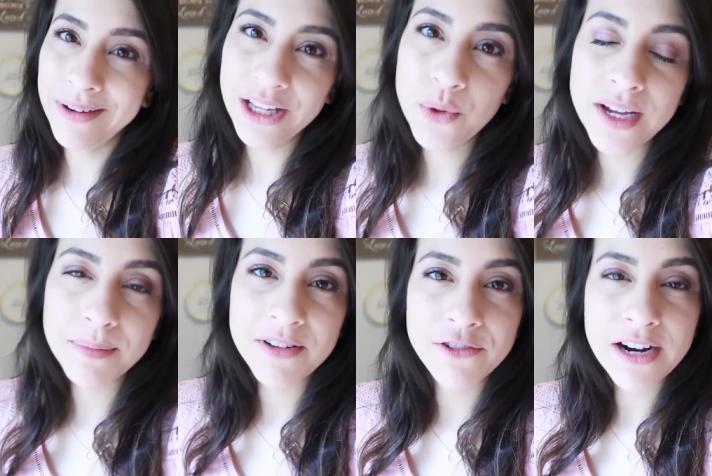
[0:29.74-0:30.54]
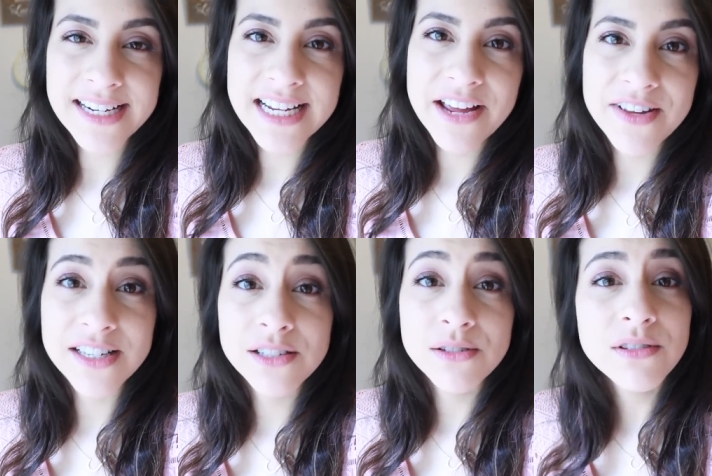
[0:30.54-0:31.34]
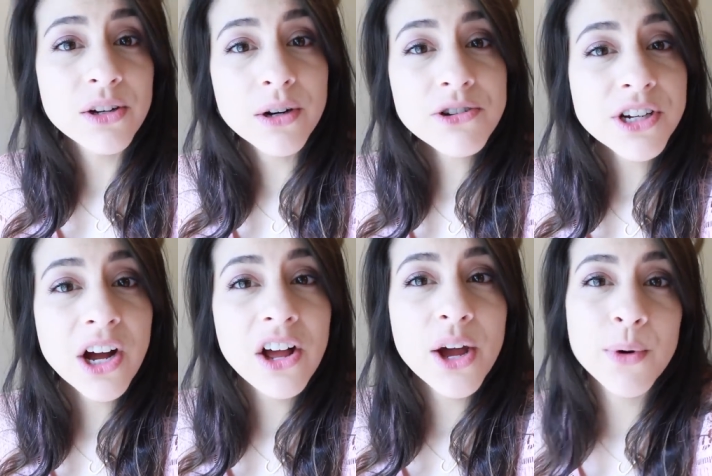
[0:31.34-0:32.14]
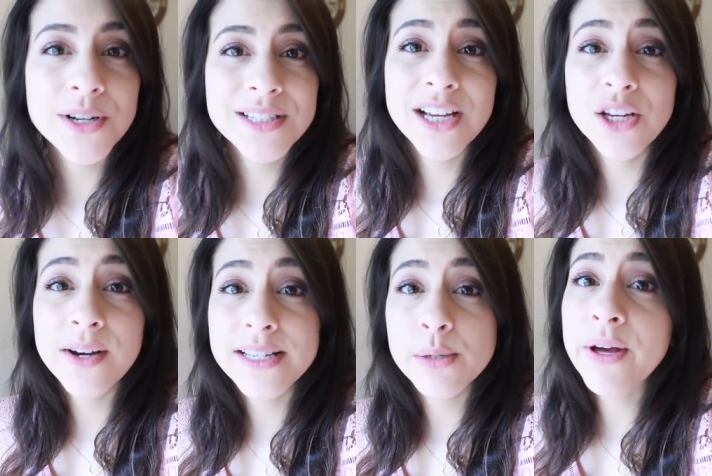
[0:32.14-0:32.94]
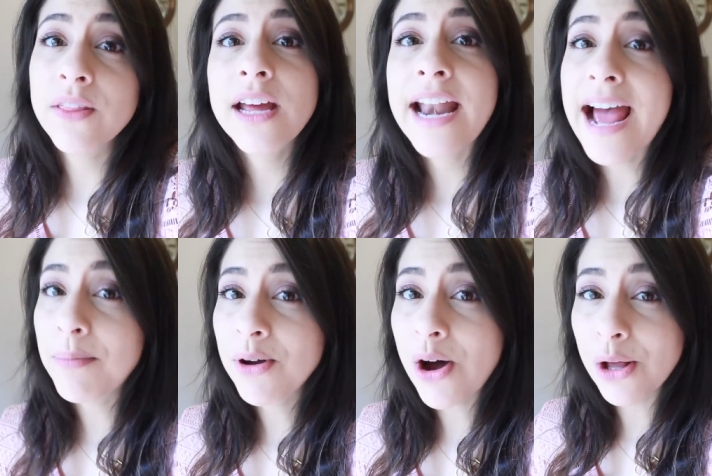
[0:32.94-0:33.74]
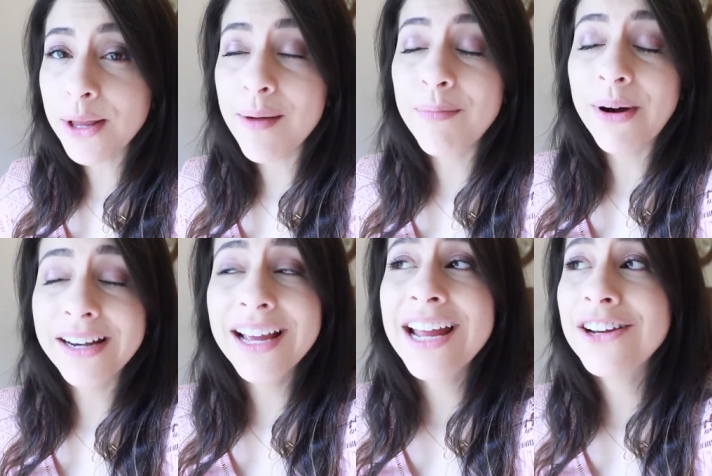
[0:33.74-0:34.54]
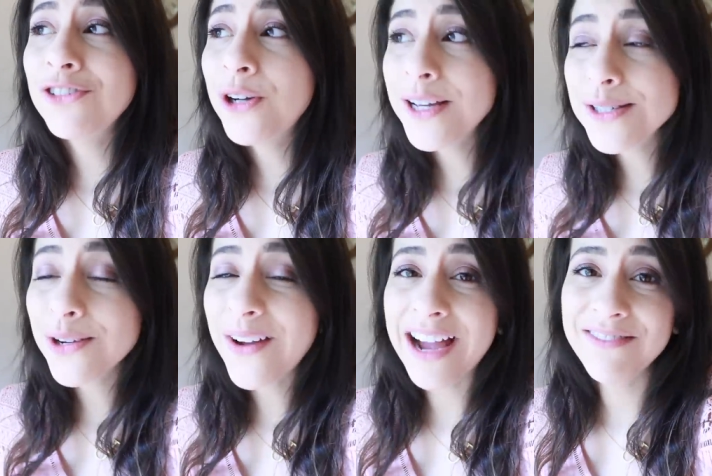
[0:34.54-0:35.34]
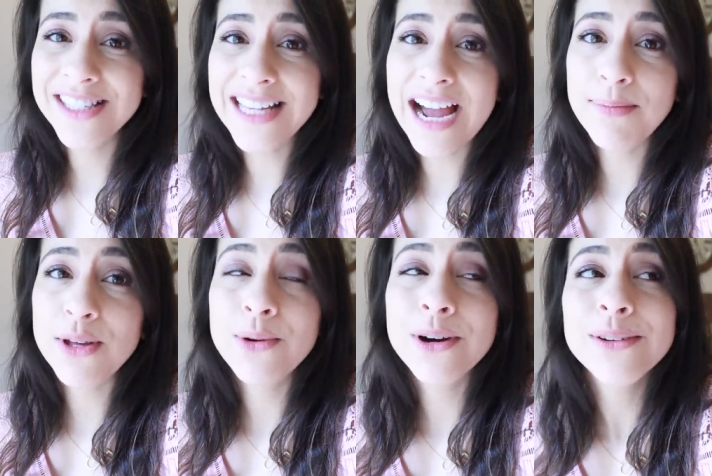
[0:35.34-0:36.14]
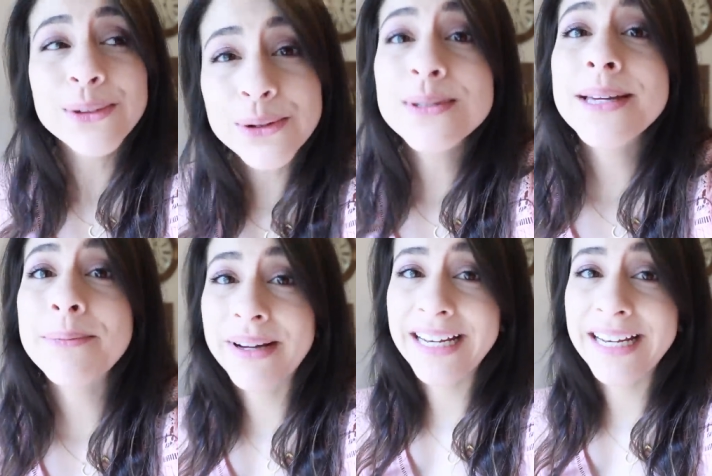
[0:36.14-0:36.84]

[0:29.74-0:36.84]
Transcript: Really quick before I dive into the grocery haul I wanted to tell you guys about an app called Ibotta and if you guys don't have this app you are losing